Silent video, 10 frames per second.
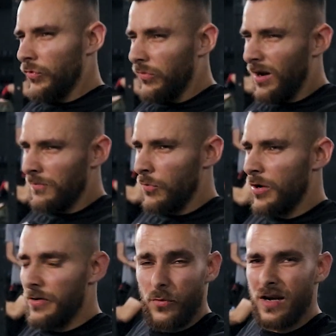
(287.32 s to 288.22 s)
do 5
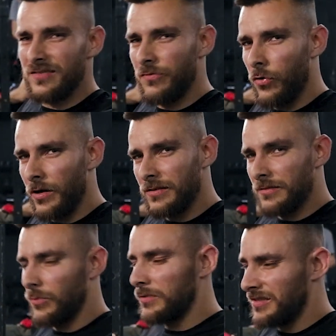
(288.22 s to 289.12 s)
more and rest for,
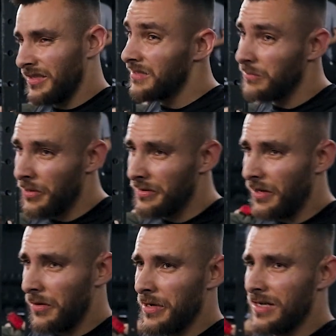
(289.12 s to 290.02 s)
we'll see, maybe
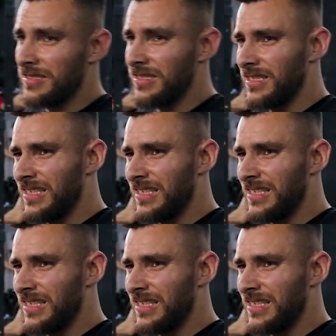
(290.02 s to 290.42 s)
30 minutes.